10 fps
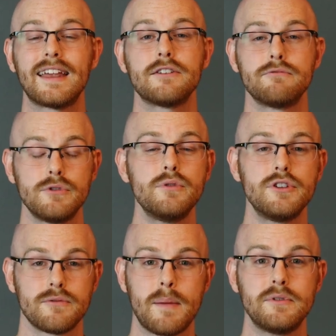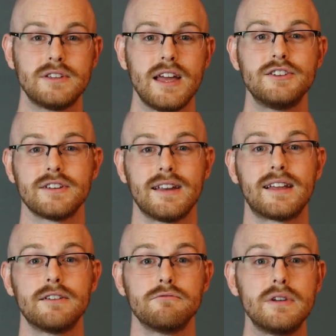that it can ruin your reputation and
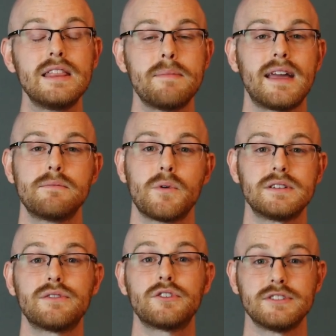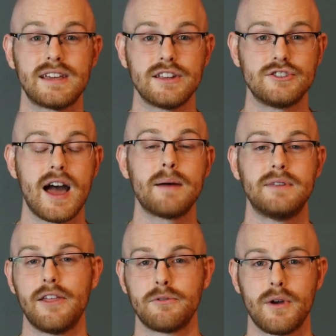it can really make it more difficult to get a job
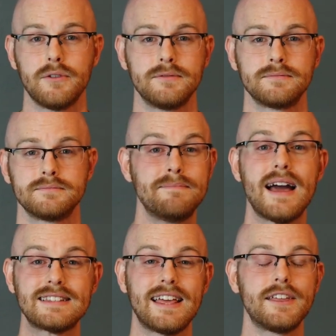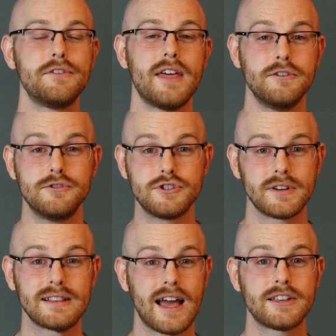down the road. I'm not telling you that you
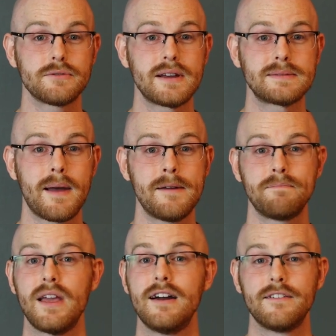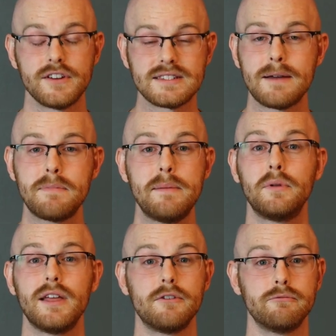shouldn't lie on your resume. For some
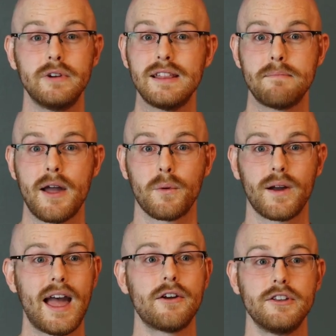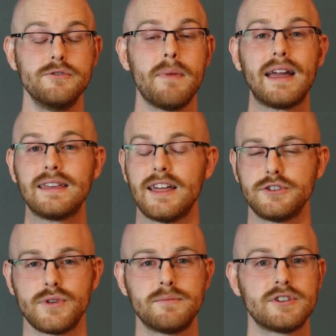people, it really might work out and you might get that
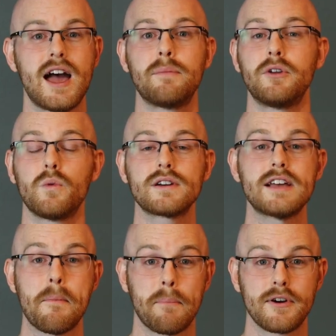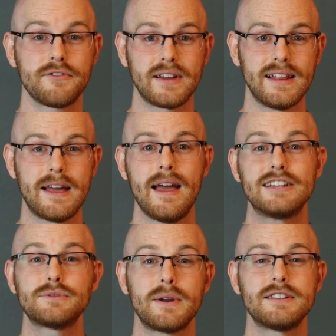dream job and it works out perfectly. I
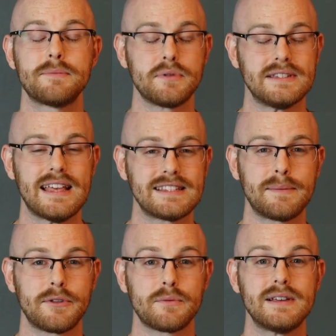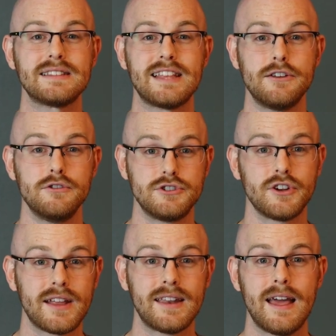just wanted to present some of the reasons that you
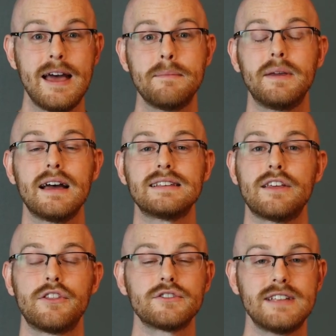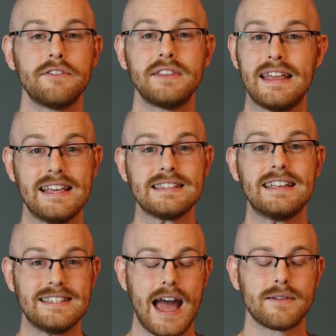shouldn't because there definitely is
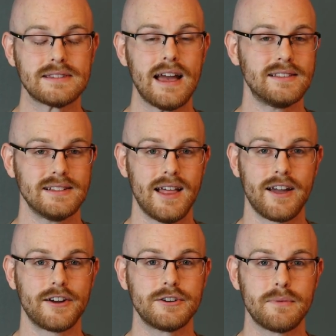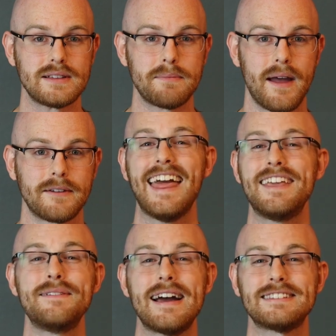a downside to lying on your resume.
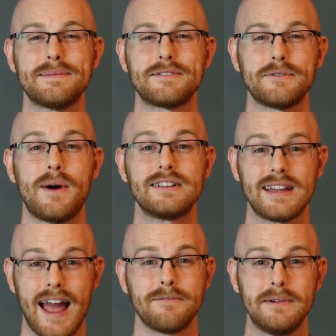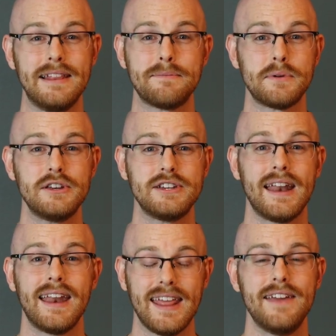Thank you guys so much for watching. I really
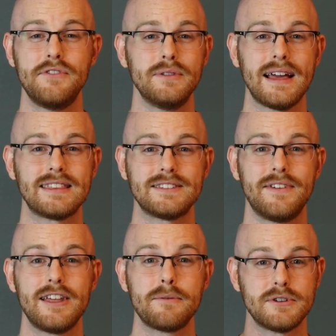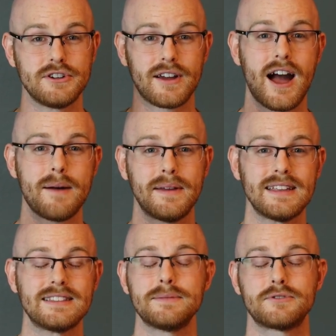appreciate it. If you like this video, be sure to comment
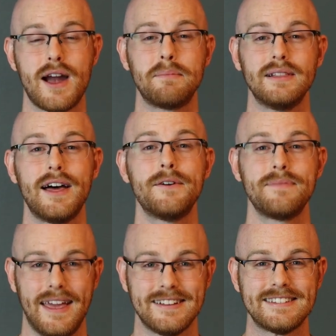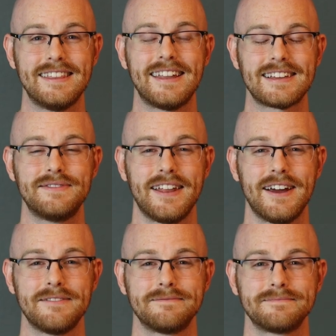and subscribe below and I'll see you in the next
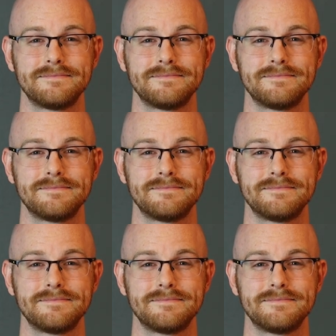video.